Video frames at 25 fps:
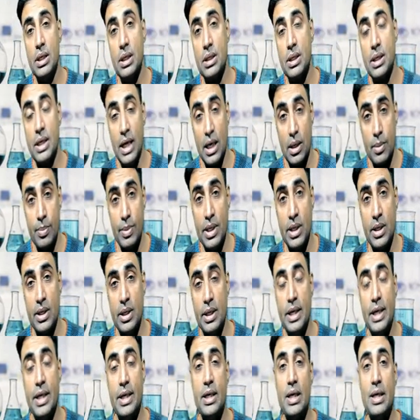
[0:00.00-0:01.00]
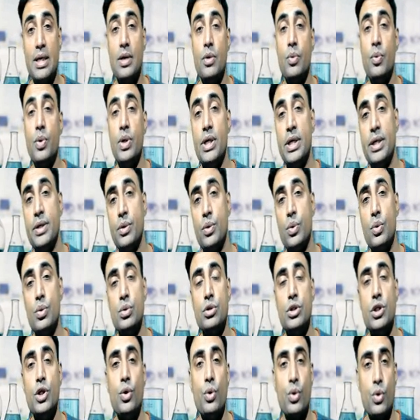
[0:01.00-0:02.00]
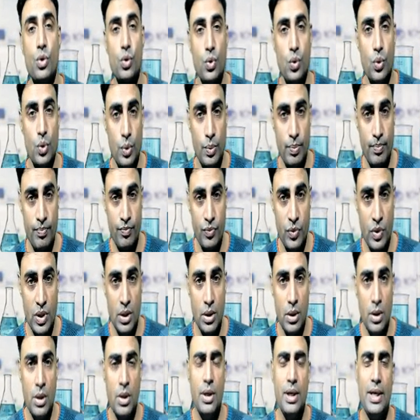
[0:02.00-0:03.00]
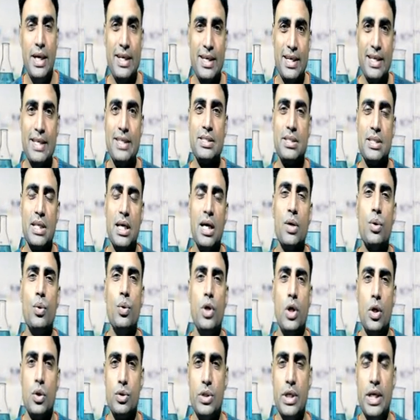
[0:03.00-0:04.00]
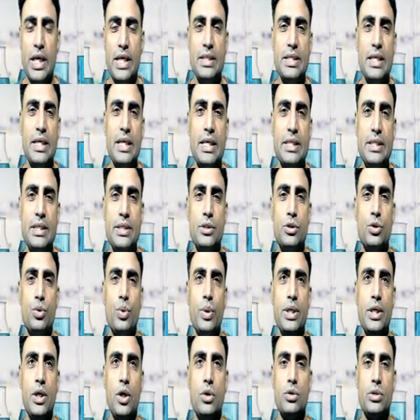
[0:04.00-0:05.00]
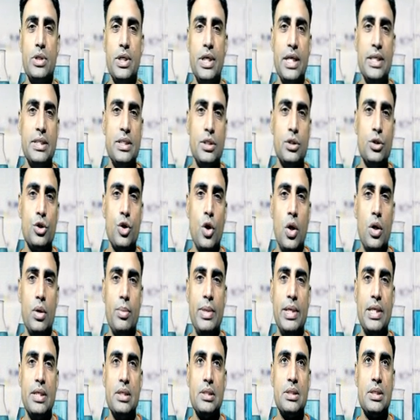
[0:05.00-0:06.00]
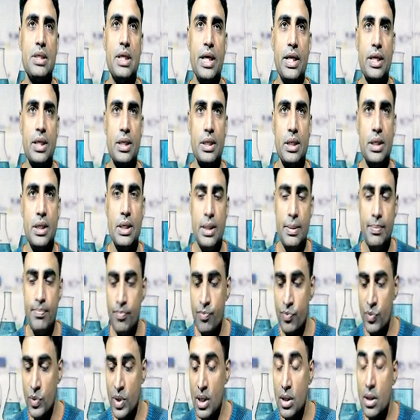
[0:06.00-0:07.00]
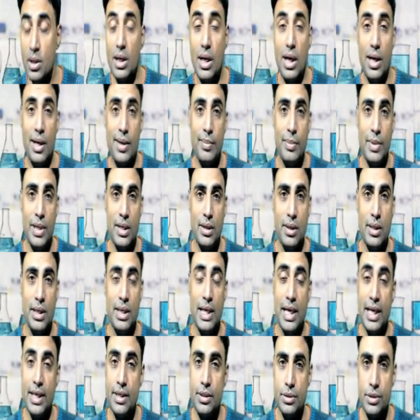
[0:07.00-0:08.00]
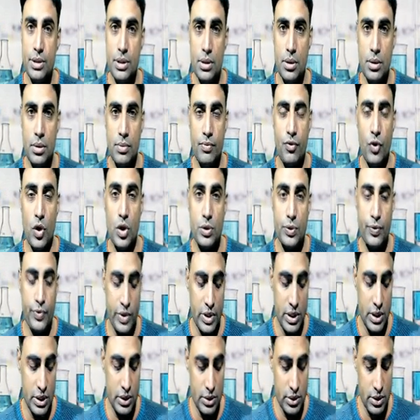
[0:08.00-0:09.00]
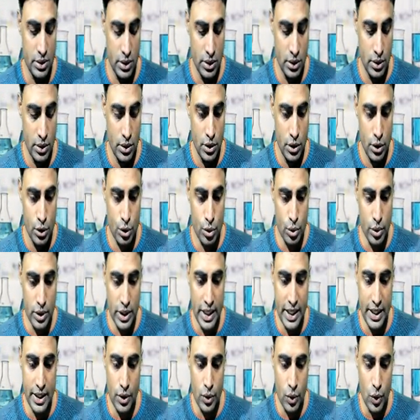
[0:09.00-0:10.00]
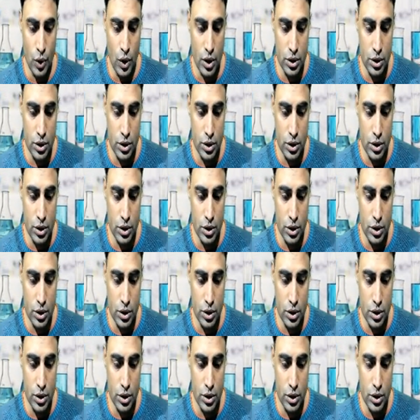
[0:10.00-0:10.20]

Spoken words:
carbon, it will convert it to CO2. It is a good oxidizing agent. So it oxidizes non-metals like carbon, nitrogen, phosphorus. So they undergo